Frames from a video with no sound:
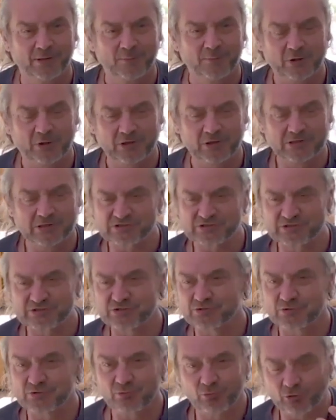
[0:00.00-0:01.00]

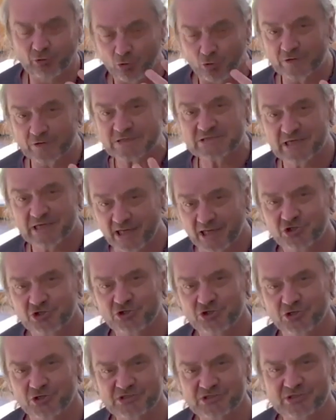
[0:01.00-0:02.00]
because your
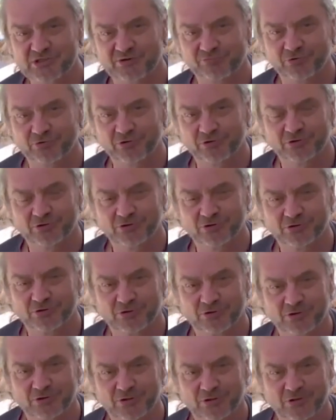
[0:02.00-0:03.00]
intention is different.
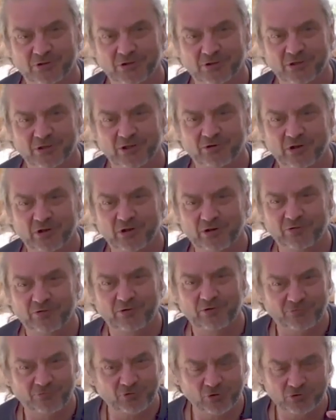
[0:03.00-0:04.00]

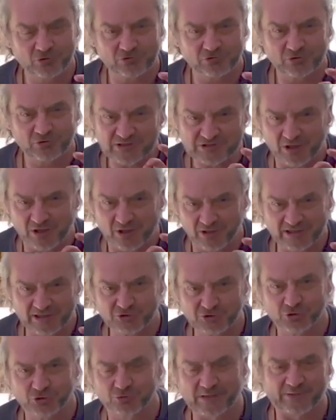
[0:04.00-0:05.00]
If you're not entirely
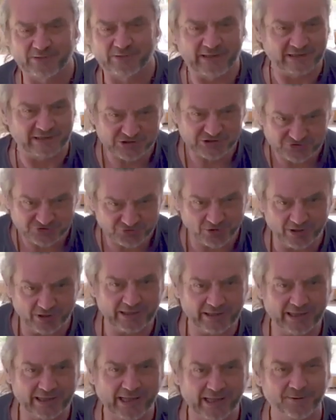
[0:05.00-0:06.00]
sure about that, just try it
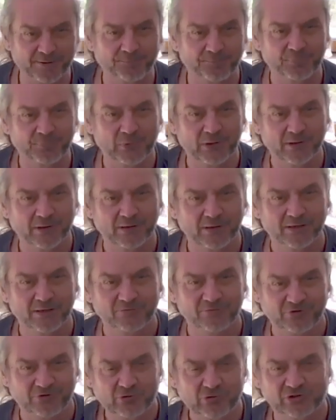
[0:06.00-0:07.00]
again.
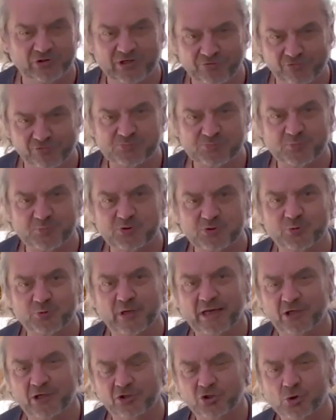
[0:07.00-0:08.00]
Feel the difference
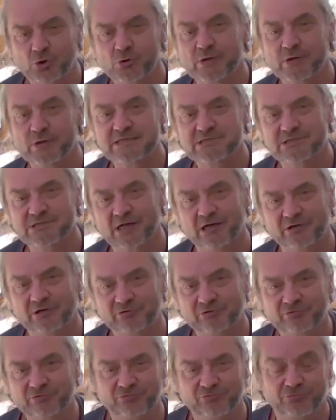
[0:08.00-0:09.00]
between doing
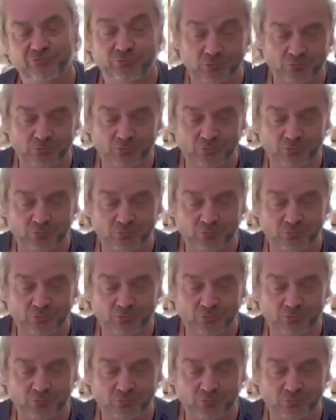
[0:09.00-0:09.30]
stuff